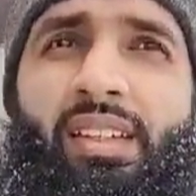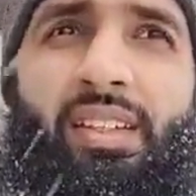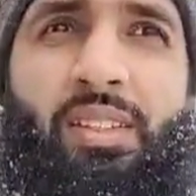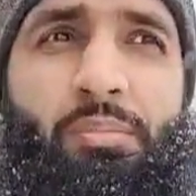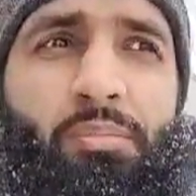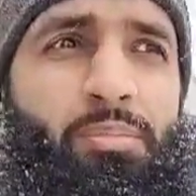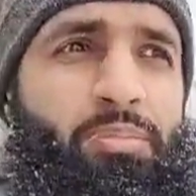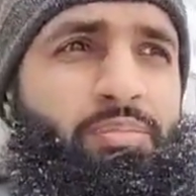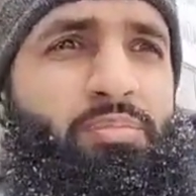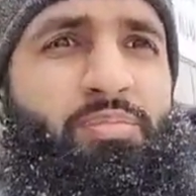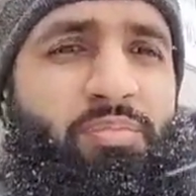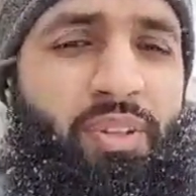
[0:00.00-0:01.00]
It's
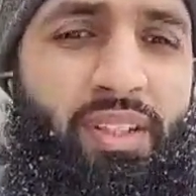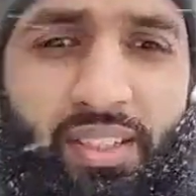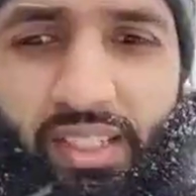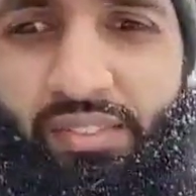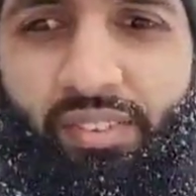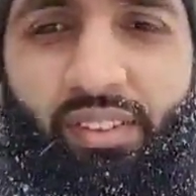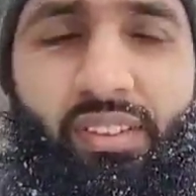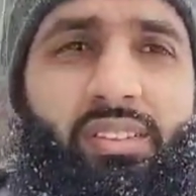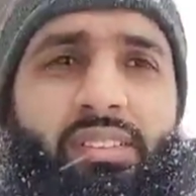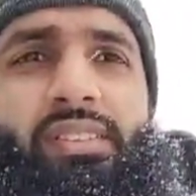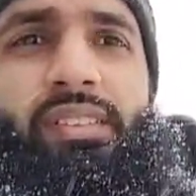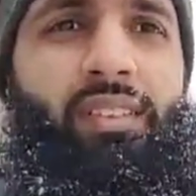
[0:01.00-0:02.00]
fairly heavy.
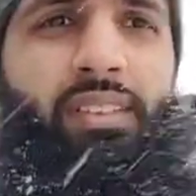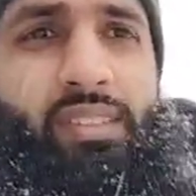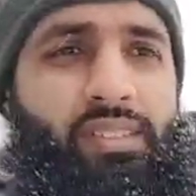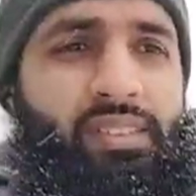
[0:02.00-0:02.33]
Yeah.